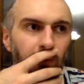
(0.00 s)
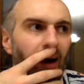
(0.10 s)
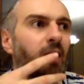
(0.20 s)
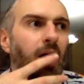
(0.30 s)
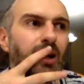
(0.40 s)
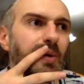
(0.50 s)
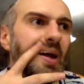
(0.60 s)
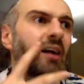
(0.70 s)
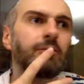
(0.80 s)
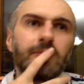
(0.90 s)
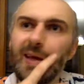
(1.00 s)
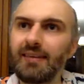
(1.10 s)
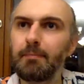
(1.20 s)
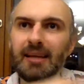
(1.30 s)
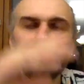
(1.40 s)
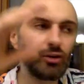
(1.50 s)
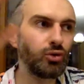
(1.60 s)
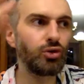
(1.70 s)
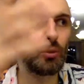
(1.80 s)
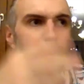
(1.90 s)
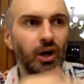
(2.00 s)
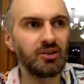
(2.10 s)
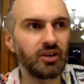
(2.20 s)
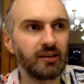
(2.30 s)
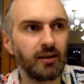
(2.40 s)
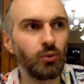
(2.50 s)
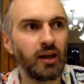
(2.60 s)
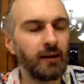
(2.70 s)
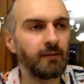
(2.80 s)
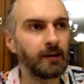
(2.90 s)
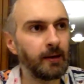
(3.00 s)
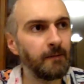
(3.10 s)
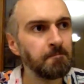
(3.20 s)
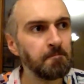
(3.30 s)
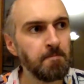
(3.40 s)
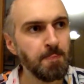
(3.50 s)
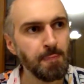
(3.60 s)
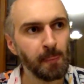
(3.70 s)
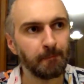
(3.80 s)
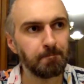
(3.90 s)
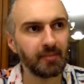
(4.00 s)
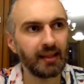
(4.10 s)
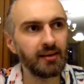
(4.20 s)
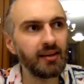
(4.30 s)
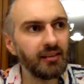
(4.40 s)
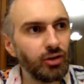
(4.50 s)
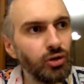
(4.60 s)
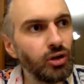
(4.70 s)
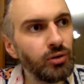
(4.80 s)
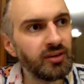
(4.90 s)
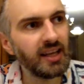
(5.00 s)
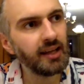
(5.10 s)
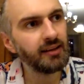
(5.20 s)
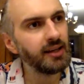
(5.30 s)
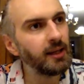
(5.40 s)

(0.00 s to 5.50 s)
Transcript: I don't have yet big studio projects and whatever. And these studios, they